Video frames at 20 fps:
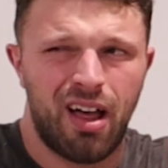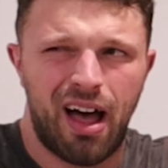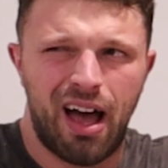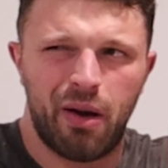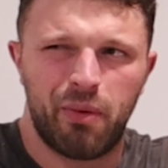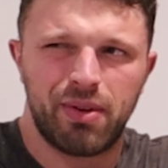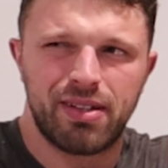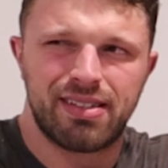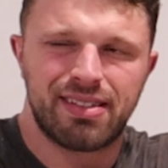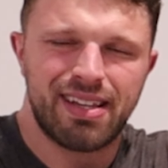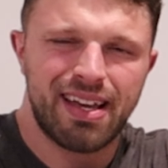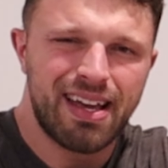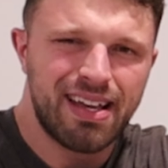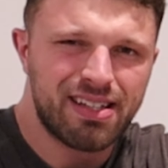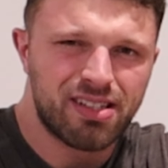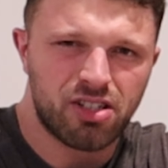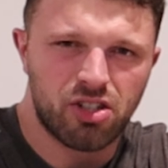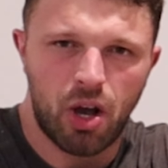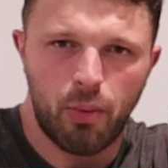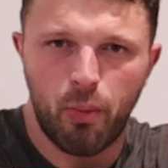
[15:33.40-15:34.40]
I would say
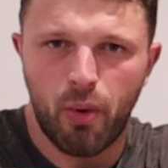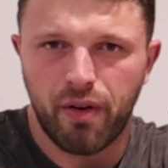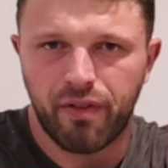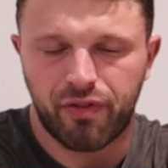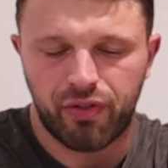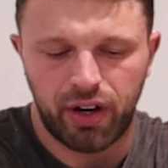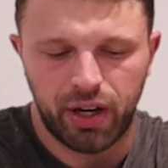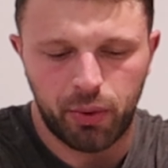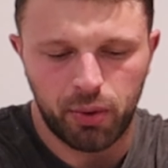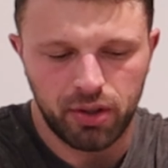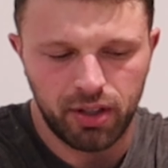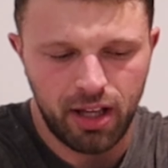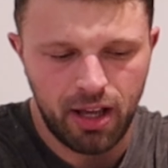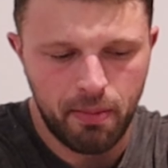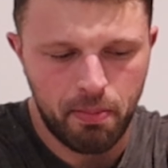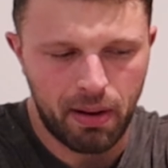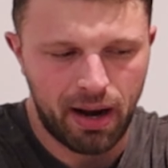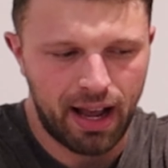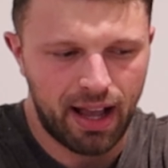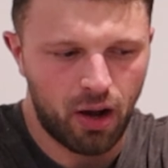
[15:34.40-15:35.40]
somewhat frequently,
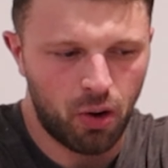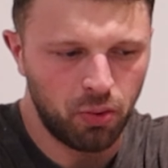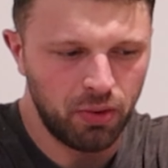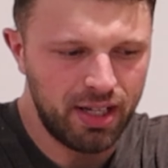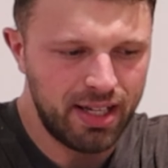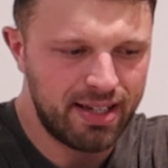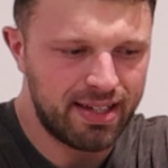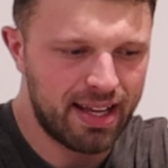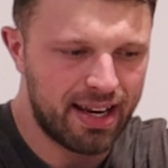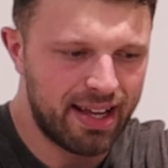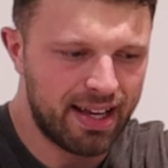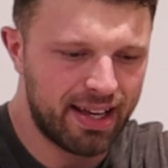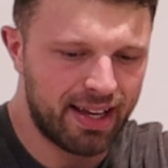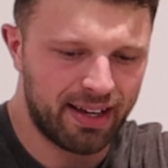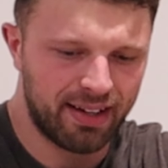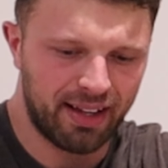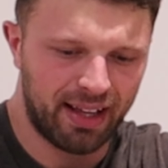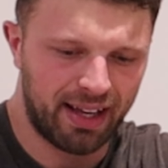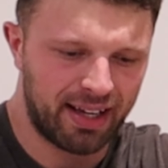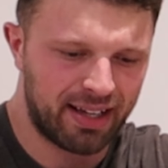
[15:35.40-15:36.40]
but I only did it
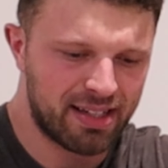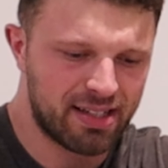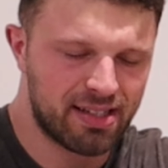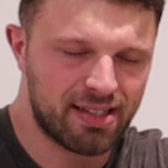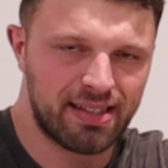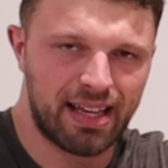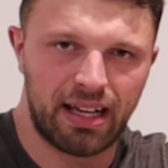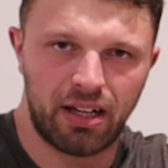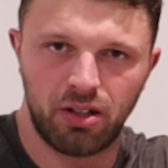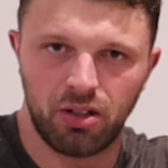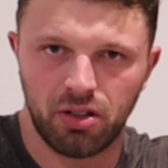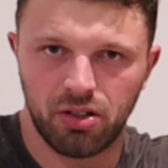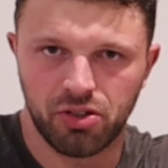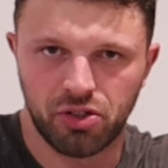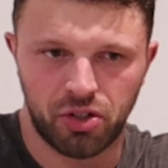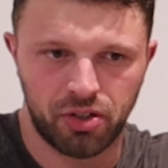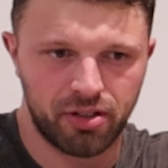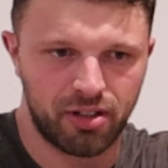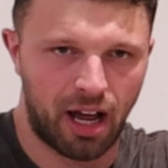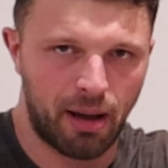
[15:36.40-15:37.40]
in like singles
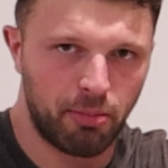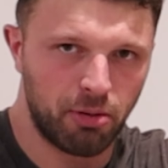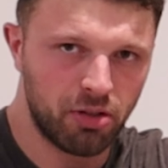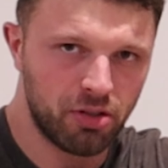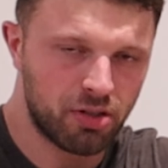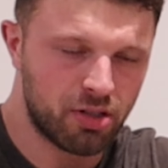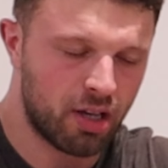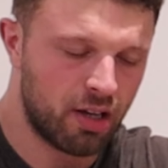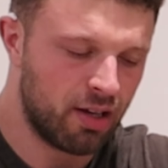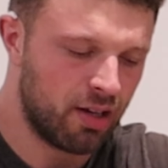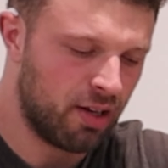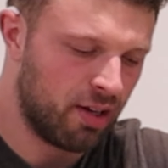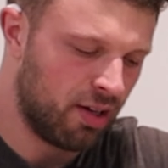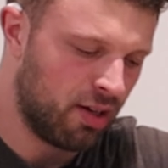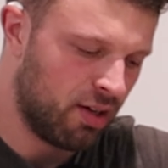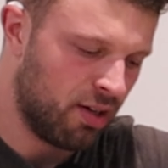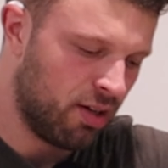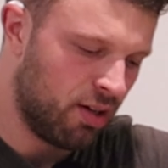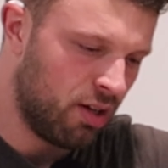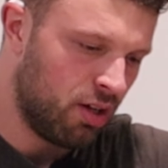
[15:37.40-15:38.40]
or doubles.
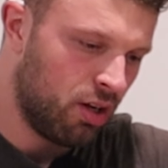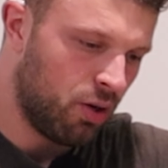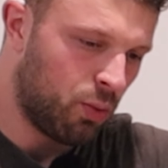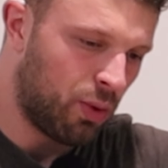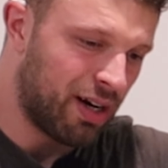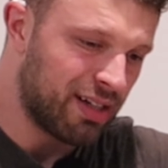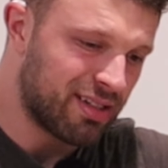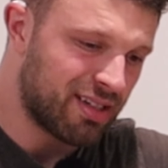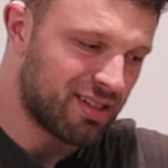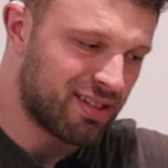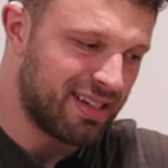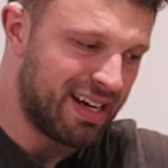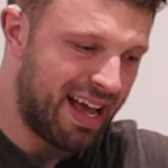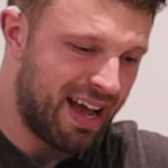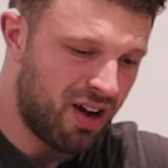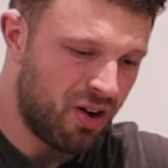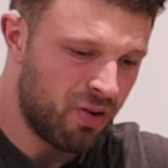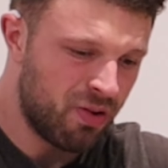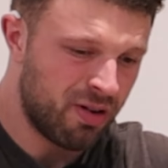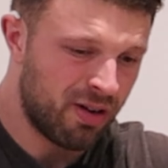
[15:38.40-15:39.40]
Whereas as
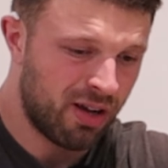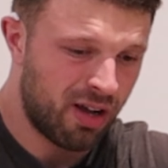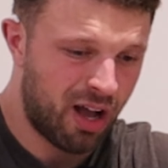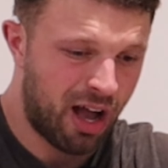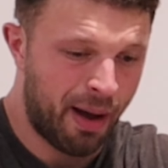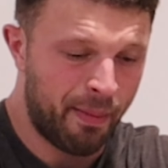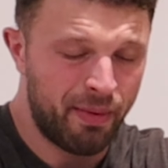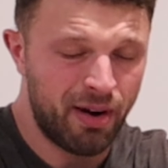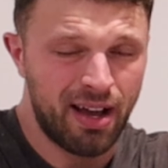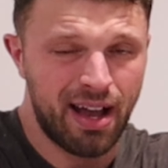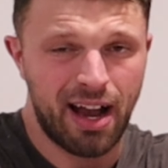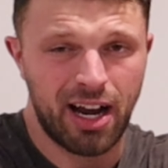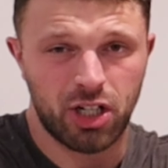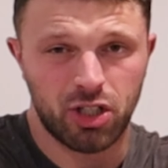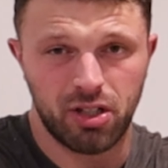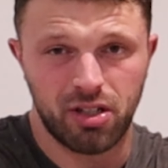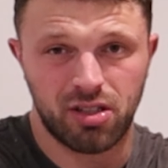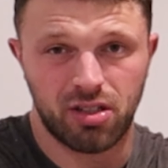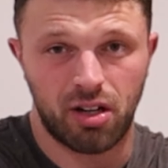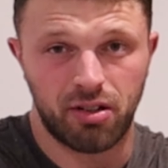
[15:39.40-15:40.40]
now, I'm gonna
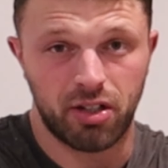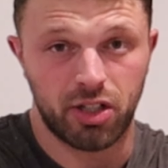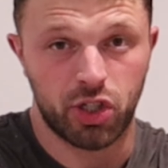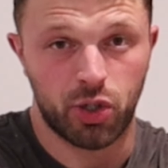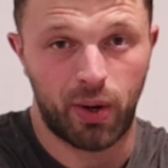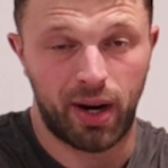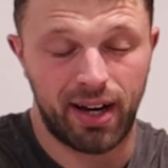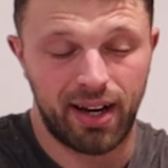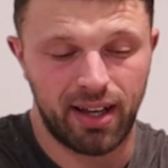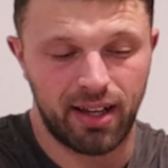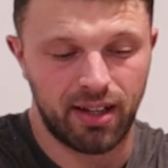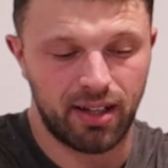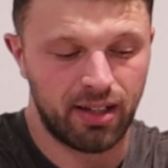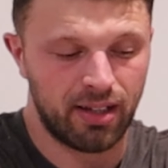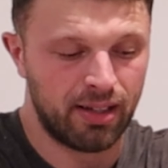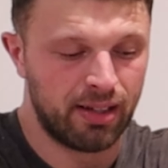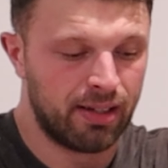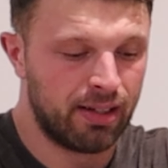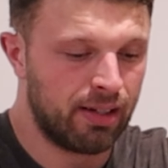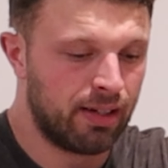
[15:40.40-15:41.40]
actually start to train it
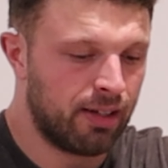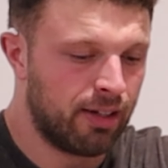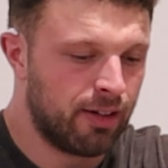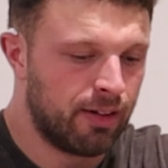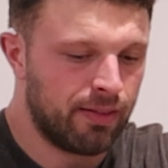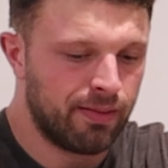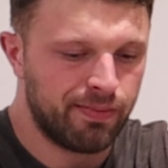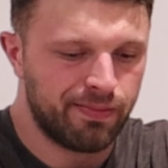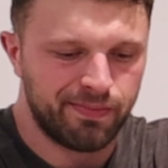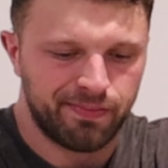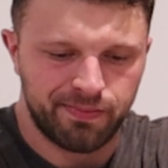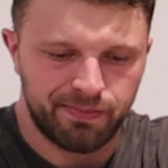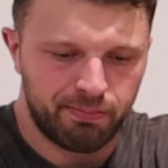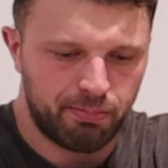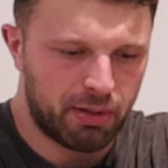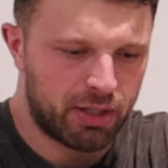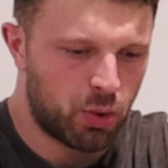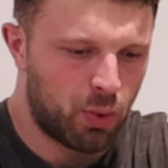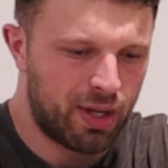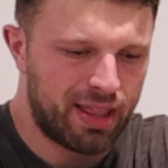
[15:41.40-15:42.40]

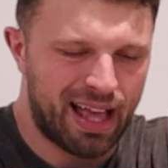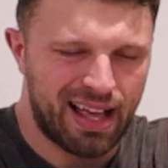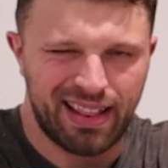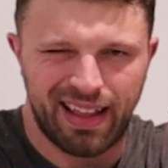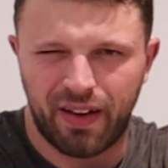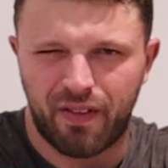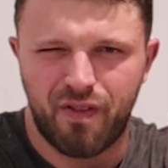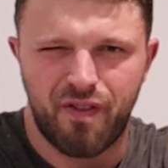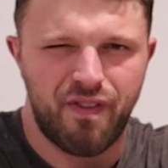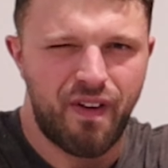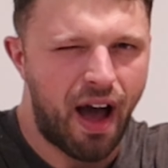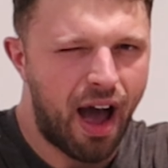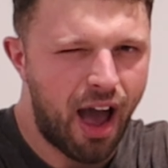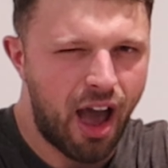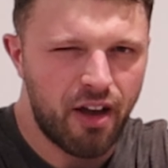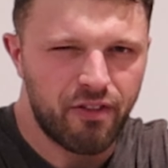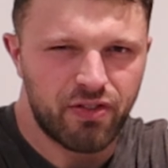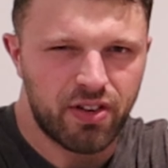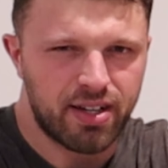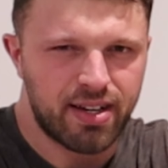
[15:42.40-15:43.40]
between that like
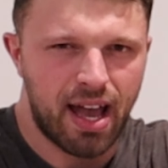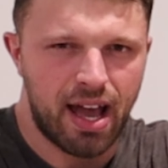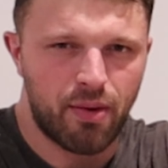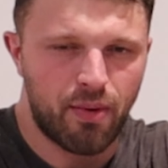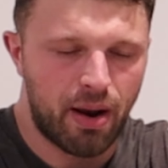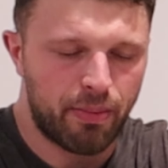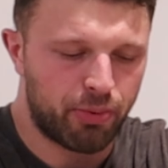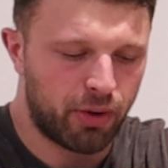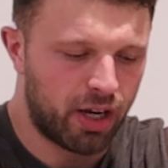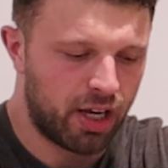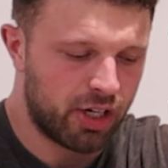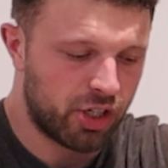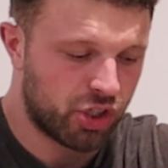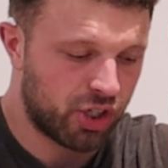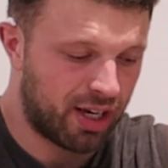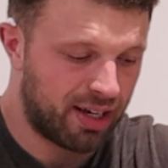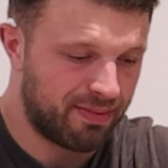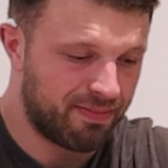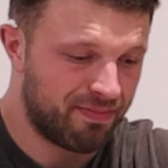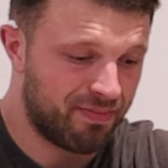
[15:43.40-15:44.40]
5 to 10 rep range
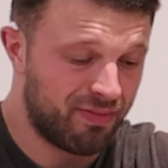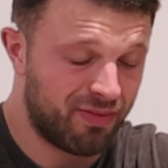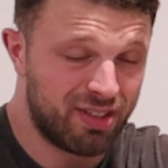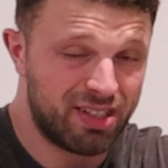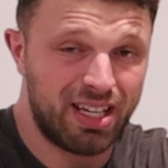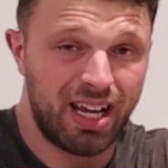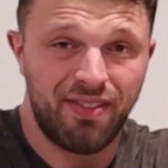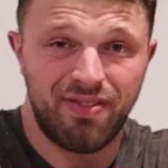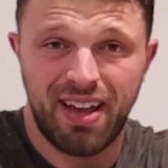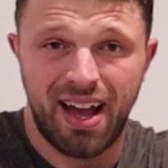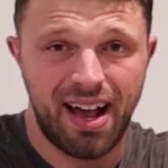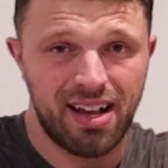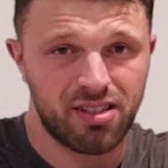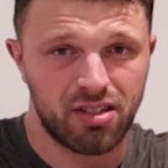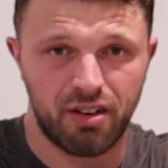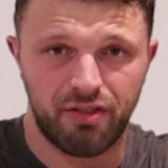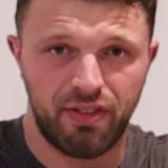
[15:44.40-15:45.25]
and see if that has an